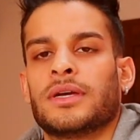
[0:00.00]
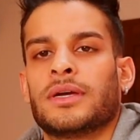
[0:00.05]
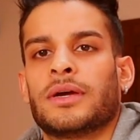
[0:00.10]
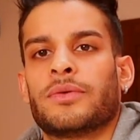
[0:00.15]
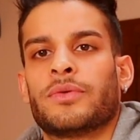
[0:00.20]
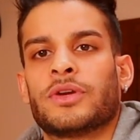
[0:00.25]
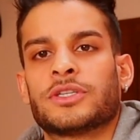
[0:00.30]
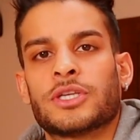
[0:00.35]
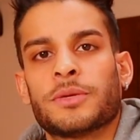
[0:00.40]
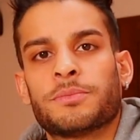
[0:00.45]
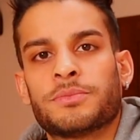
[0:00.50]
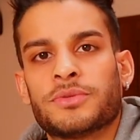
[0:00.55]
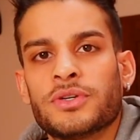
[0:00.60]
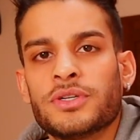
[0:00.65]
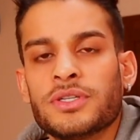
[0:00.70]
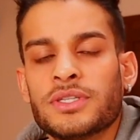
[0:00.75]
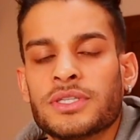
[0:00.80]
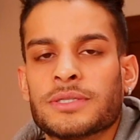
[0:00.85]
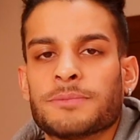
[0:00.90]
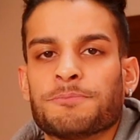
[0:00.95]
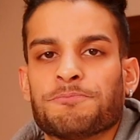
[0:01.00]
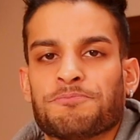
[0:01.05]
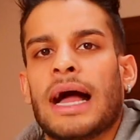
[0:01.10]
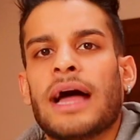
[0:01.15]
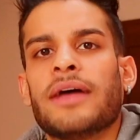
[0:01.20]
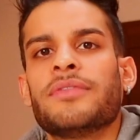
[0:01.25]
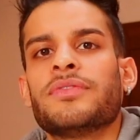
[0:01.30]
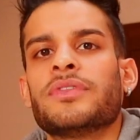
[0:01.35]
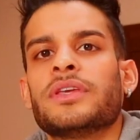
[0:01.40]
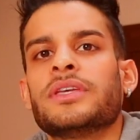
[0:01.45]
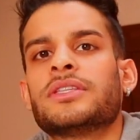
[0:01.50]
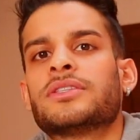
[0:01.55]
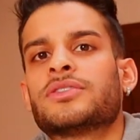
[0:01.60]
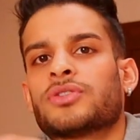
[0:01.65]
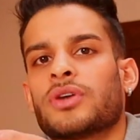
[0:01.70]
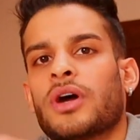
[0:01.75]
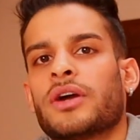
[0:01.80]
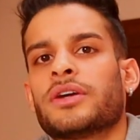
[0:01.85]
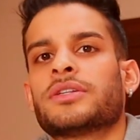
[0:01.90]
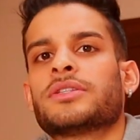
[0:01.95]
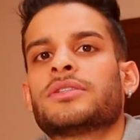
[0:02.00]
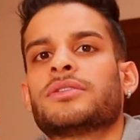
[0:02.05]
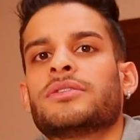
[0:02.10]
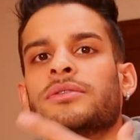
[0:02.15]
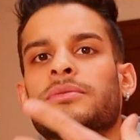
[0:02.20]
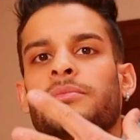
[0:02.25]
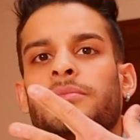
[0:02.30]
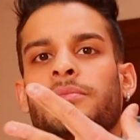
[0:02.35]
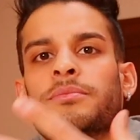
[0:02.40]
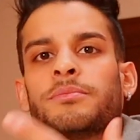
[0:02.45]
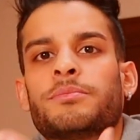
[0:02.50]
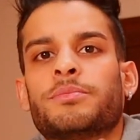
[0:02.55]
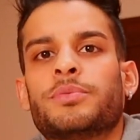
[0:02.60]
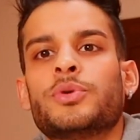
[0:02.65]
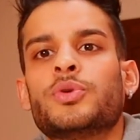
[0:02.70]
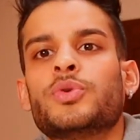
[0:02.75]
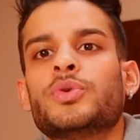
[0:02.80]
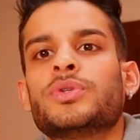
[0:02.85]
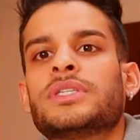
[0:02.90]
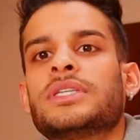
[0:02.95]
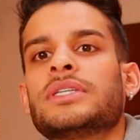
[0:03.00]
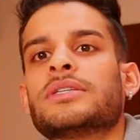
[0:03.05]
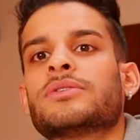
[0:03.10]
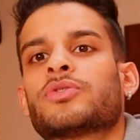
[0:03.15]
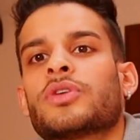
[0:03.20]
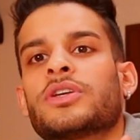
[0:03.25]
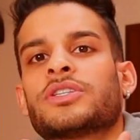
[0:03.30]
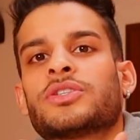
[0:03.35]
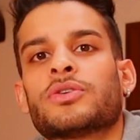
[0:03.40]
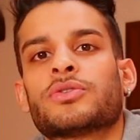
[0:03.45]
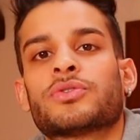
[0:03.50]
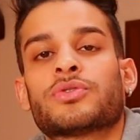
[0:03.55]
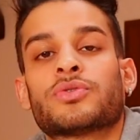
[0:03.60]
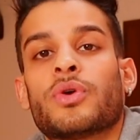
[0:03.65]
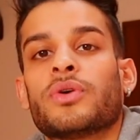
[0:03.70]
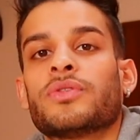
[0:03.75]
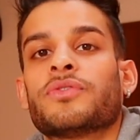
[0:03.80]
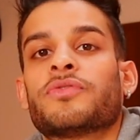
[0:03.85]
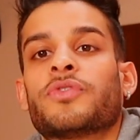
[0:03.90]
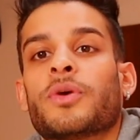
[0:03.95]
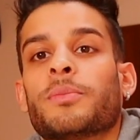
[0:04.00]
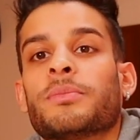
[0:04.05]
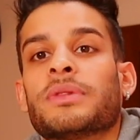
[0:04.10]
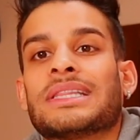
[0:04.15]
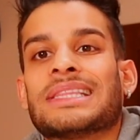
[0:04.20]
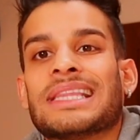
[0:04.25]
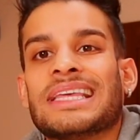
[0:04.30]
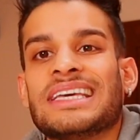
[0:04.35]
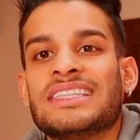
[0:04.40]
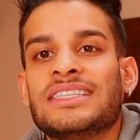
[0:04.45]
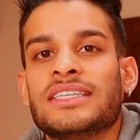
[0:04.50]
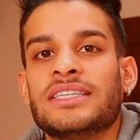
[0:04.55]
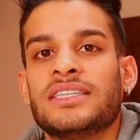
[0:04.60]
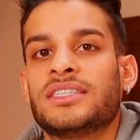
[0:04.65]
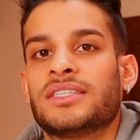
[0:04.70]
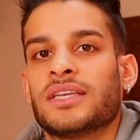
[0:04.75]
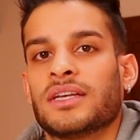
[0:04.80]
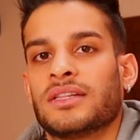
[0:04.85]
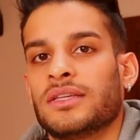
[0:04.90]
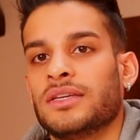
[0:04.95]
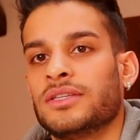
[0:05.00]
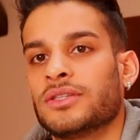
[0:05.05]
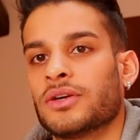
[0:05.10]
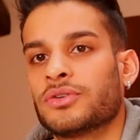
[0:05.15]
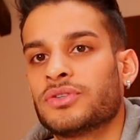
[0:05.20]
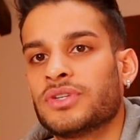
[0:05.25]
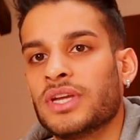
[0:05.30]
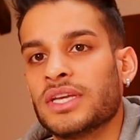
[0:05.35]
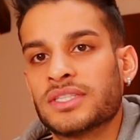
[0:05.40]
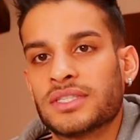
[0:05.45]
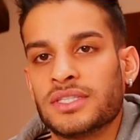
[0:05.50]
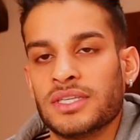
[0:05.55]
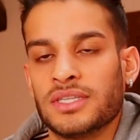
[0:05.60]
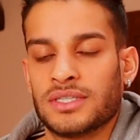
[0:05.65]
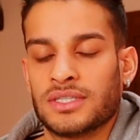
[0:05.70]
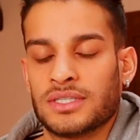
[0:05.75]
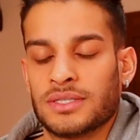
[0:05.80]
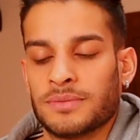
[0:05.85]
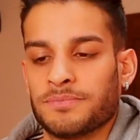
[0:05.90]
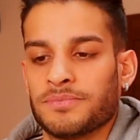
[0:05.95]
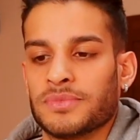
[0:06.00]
receptors, and it started producing testosterone from the Leydig cell in our testes.